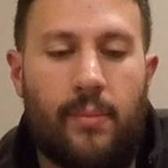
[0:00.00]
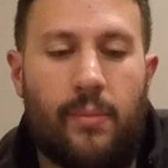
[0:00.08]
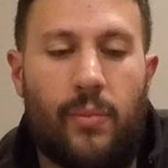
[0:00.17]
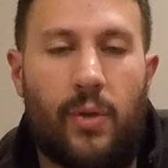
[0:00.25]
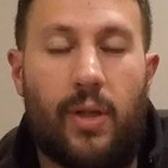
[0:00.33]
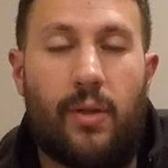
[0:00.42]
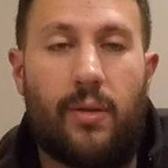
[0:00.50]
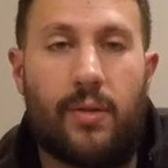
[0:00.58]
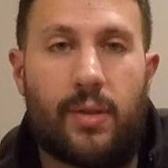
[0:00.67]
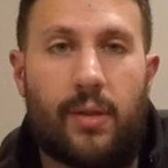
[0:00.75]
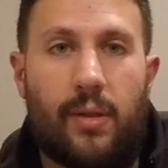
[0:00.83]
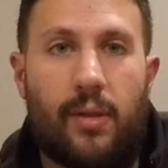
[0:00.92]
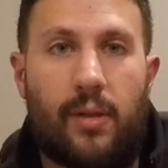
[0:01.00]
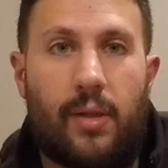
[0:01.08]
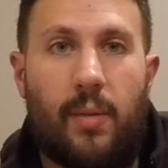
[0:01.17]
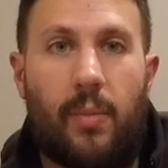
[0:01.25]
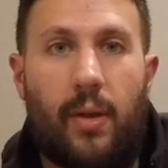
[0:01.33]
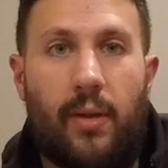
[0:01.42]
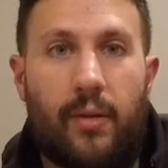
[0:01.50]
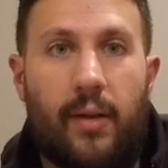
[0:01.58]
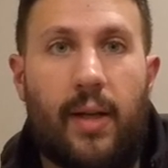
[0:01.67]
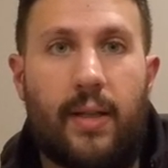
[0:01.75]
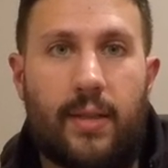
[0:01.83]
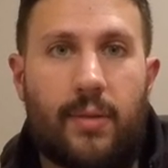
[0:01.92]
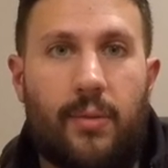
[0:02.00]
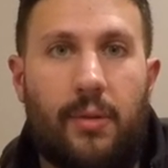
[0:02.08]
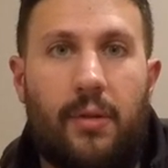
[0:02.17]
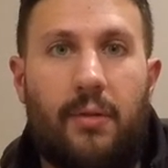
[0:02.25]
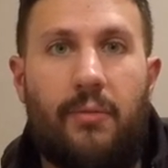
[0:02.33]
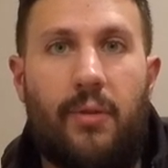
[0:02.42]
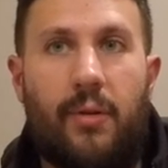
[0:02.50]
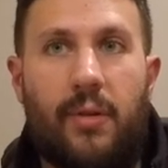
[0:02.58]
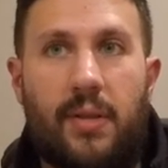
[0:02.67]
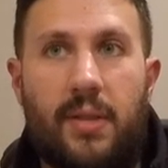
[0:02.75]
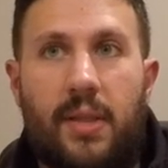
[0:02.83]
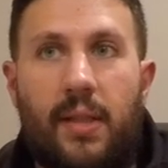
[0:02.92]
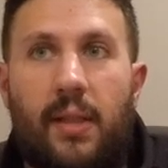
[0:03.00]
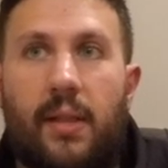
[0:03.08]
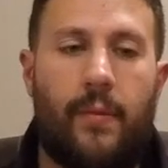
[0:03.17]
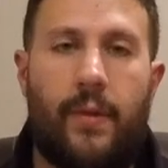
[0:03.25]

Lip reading: I know there's a couple other guys that were looking forward to seeing it.